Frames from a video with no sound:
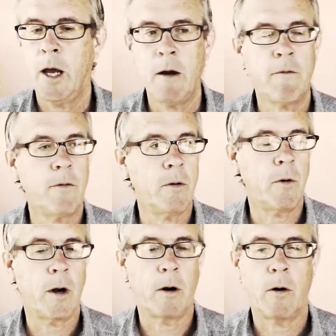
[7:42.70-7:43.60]

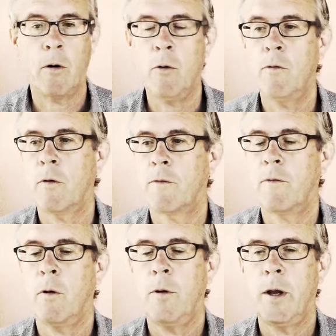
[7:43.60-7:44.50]
everywhere,
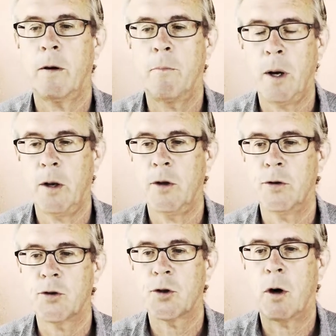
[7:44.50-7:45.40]
overflowing
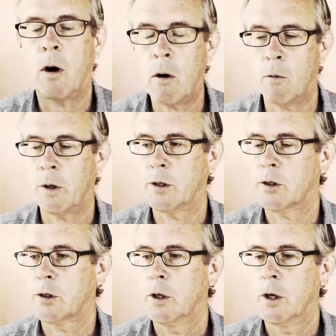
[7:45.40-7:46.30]
abundance,
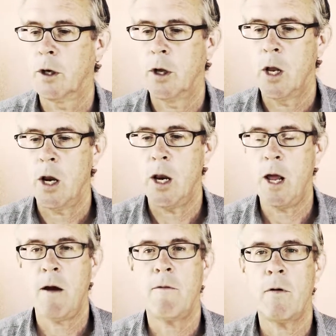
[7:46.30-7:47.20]
always.
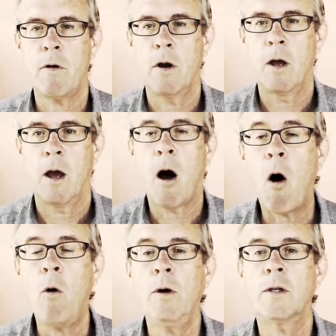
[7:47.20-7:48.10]
Never,
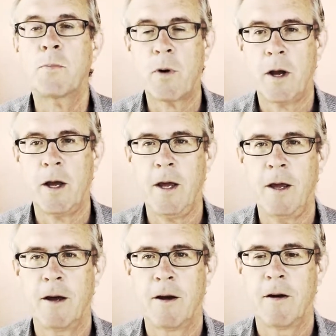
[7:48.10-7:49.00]
always
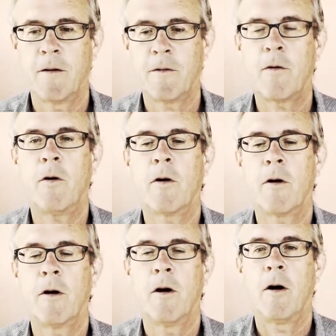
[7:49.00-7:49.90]
pray
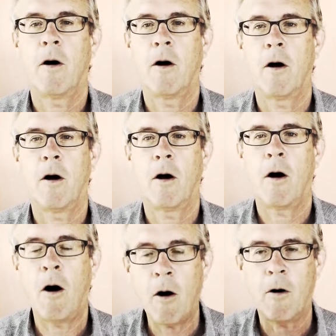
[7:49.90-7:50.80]
for
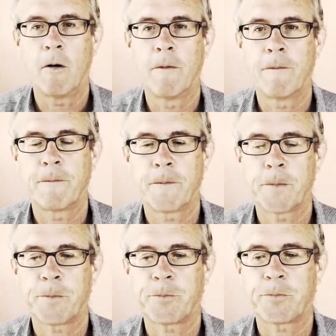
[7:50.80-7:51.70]
all.
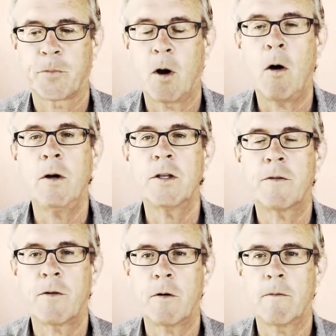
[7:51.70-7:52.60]

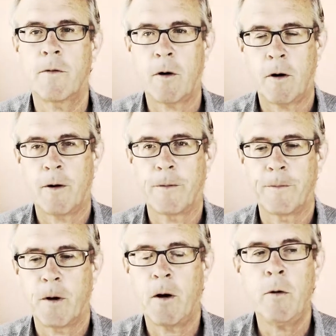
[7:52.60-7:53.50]
Always affirm for all.
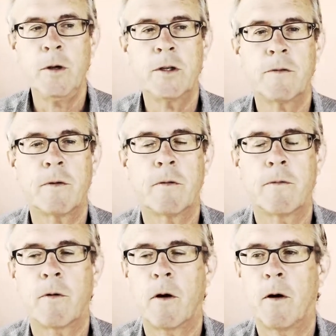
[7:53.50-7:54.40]
Always
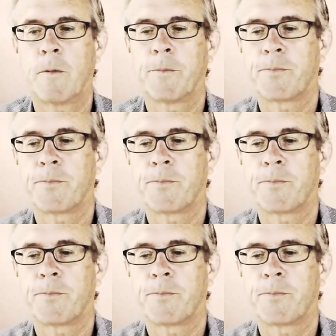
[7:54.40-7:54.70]
affirm for all.